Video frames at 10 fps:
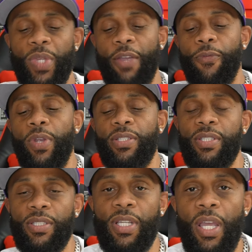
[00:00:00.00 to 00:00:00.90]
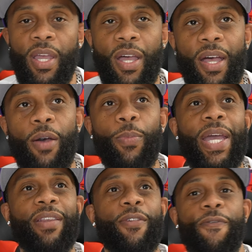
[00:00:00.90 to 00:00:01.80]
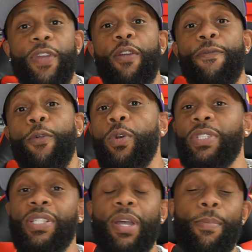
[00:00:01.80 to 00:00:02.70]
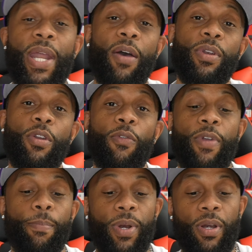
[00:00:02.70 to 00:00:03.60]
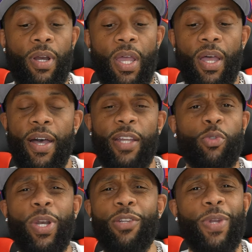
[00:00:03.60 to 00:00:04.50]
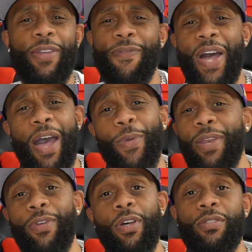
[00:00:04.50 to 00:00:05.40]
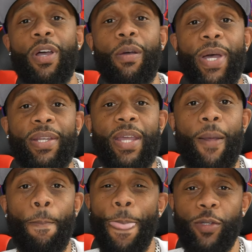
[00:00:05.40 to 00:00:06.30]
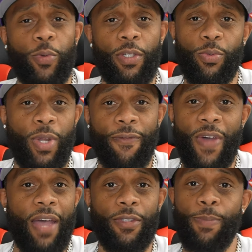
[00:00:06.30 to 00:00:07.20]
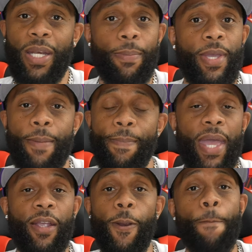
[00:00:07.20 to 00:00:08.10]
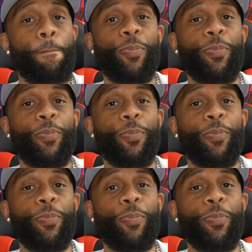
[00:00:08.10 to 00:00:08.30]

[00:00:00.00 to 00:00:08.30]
Like for instance, uh, we got the Fear Fours that's coming out in November uh, 2025. We ain't even gonna talk about that. 2025 is about to be a banger.